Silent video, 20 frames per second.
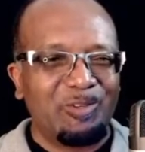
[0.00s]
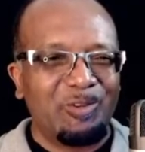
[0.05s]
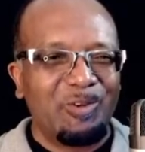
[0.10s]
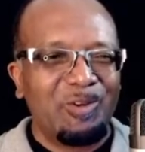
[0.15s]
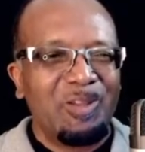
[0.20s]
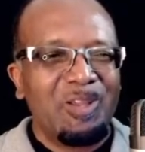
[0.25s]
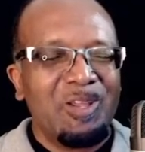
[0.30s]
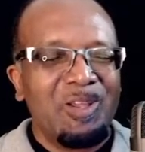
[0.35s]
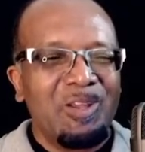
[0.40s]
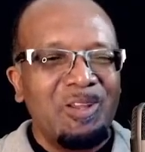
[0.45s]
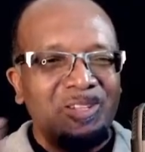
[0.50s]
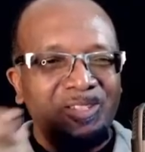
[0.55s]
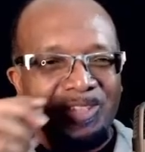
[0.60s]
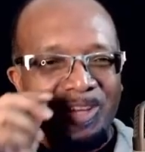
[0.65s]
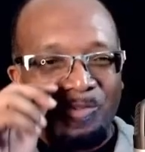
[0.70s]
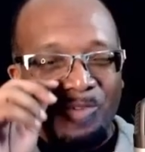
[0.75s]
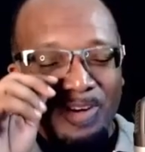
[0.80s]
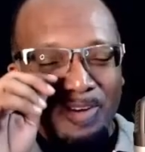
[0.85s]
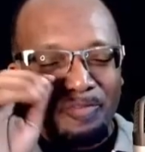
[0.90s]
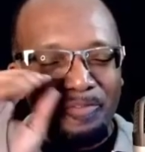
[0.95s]
so
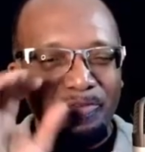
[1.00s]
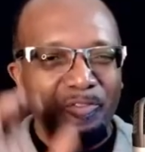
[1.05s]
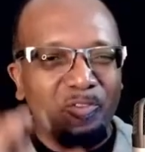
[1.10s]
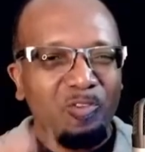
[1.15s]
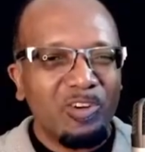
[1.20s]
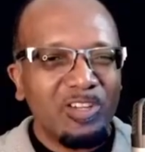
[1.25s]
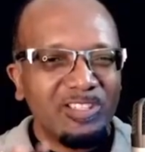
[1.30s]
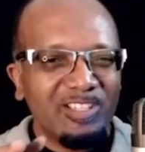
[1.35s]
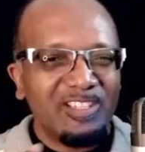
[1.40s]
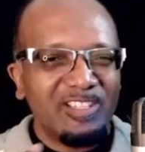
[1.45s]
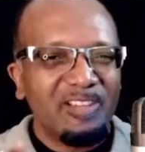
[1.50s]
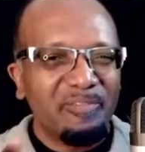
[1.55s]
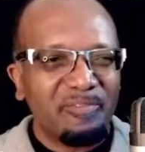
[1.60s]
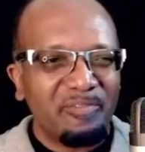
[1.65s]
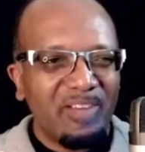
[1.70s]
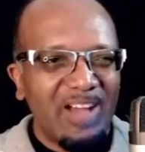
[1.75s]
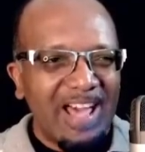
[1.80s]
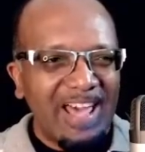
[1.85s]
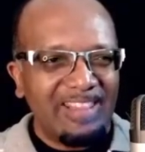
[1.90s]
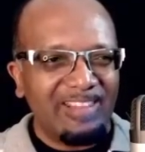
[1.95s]
so I want to focus on the
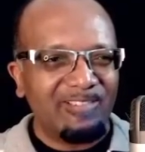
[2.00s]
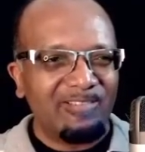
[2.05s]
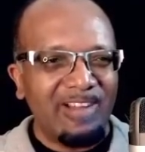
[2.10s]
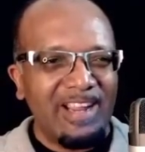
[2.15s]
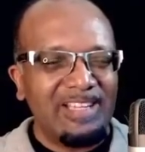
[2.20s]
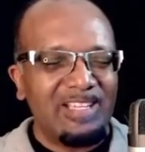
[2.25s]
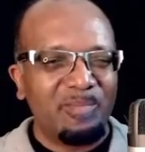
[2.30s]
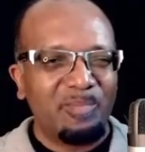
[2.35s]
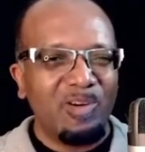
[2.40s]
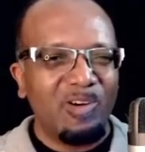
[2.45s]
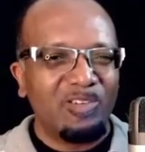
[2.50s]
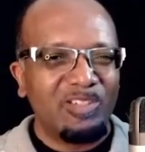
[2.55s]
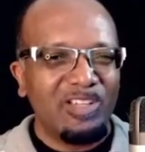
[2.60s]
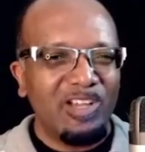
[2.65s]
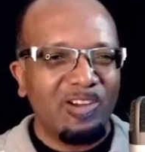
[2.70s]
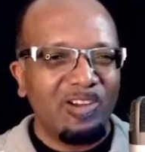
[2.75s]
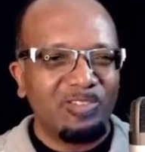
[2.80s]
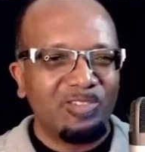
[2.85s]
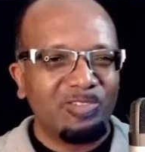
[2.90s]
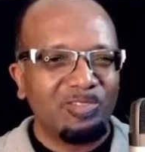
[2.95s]
father right
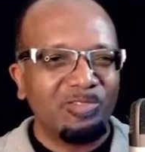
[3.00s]
about now.